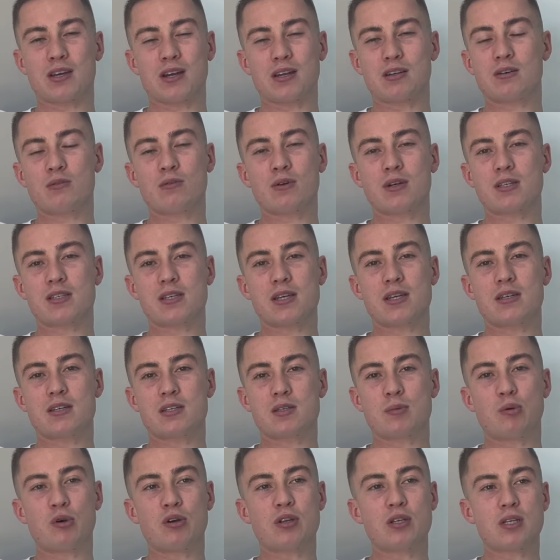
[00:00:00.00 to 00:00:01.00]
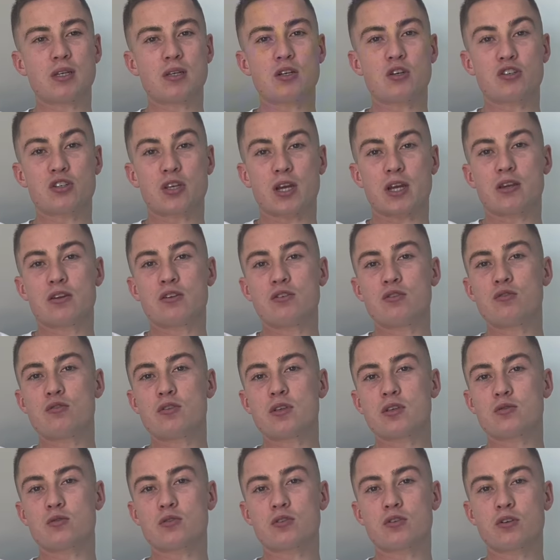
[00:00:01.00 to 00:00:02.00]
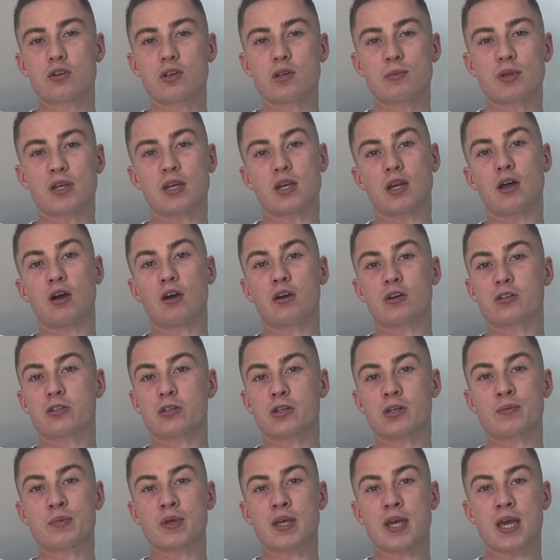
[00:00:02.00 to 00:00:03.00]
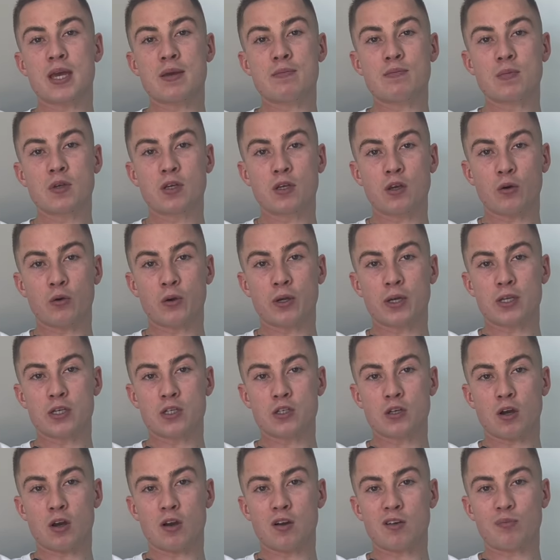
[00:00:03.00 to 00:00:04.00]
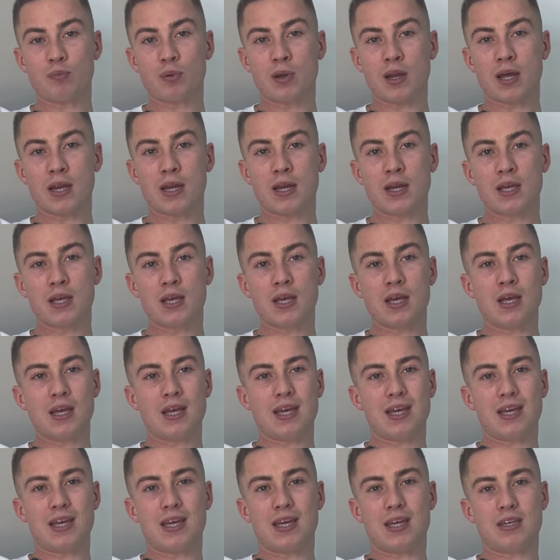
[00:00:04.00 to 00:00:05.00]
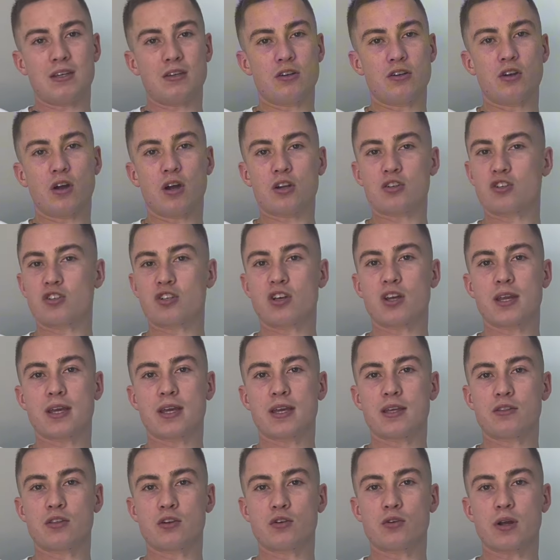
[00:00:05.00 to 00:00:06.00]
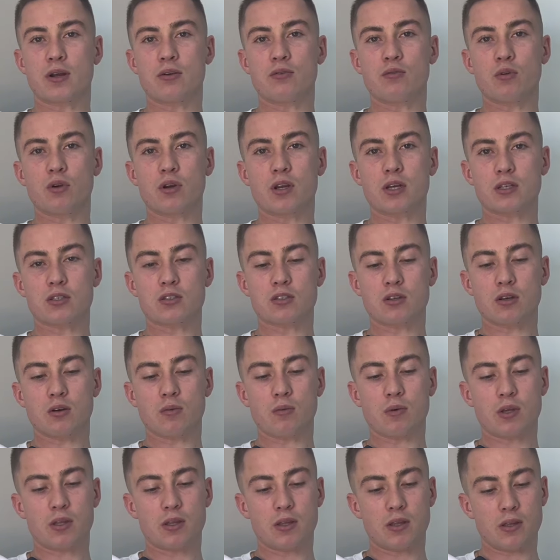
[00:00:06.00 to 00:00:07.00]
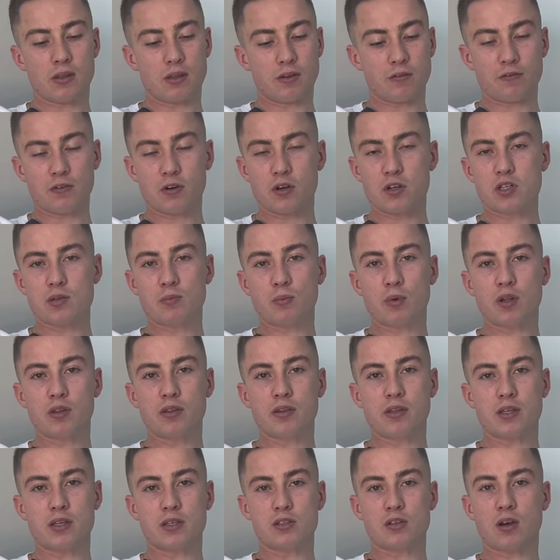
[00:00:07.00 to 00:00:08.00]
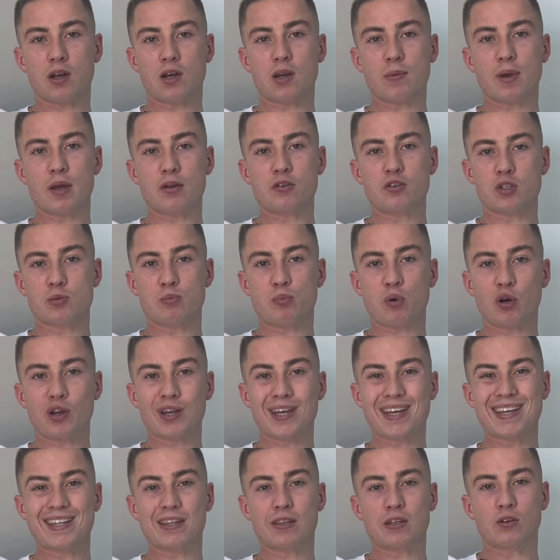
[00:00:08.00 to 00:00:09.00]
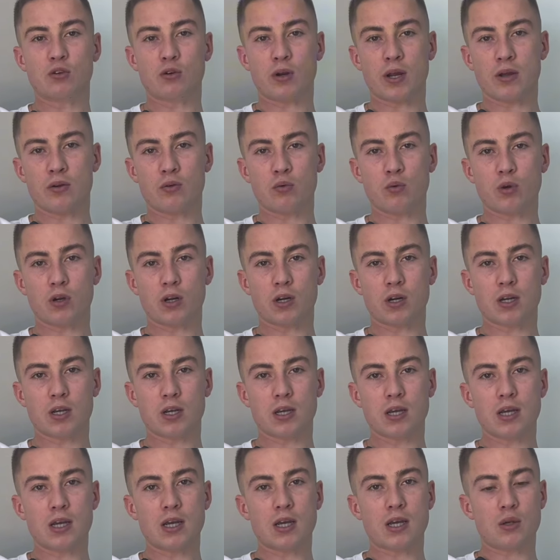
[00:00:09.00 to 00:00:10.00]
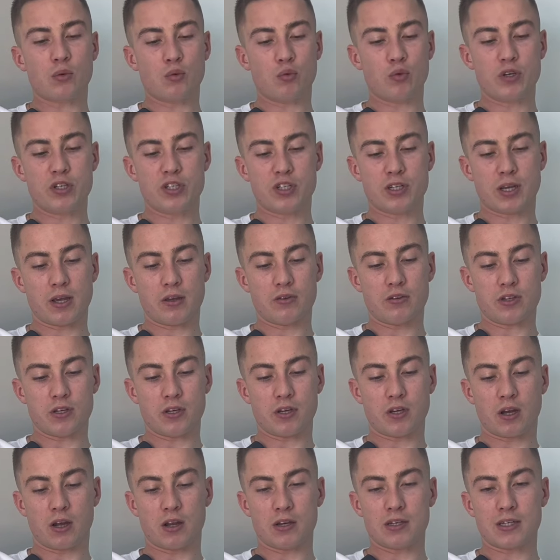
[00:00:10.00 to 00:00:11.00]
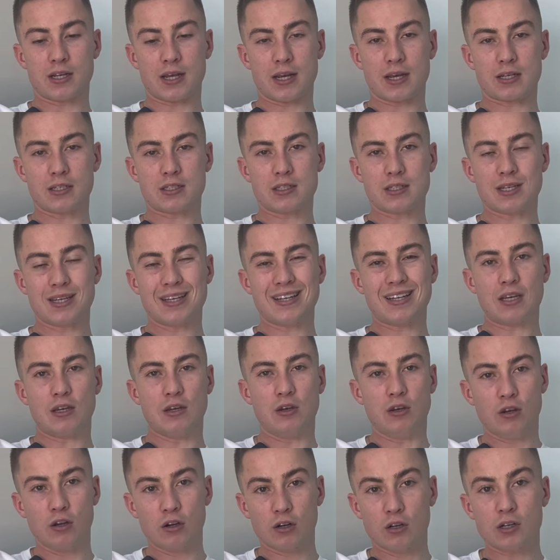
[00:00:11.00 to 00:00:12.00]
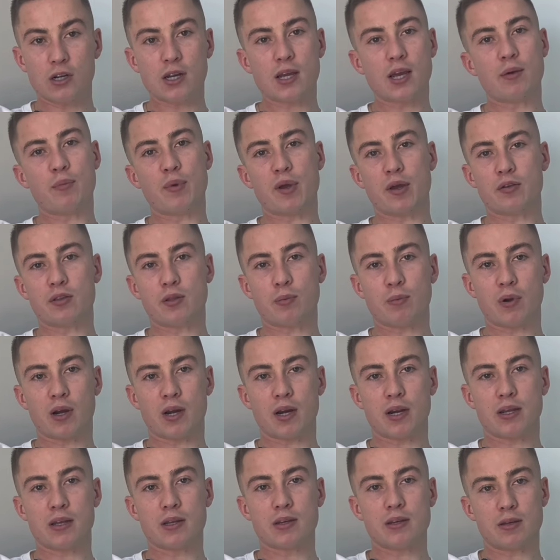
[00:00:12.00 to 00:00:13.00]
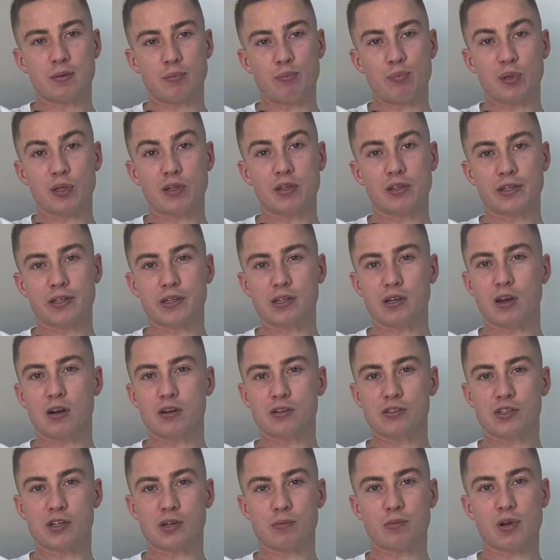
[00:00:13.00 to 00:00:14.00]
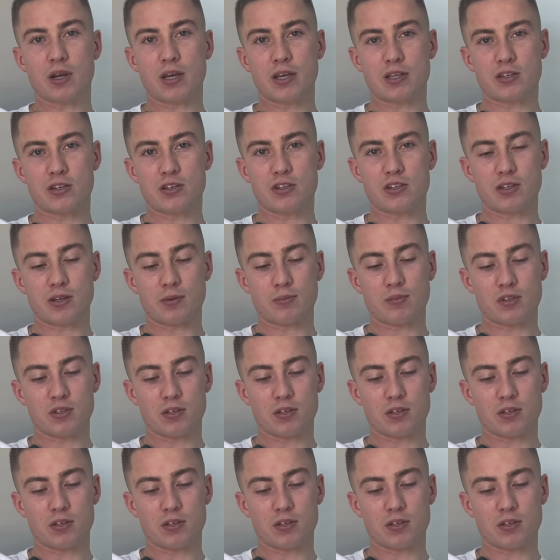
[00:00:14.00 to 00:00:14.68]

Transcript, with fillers: I don't want to say disappointing because I knew this was going to be a long term game going into off plan. You're not just going to hit the ground running. So the, the first month is all about just putting in the groundwork, reaching out to your contacts, learning about the market and building long-term relationships.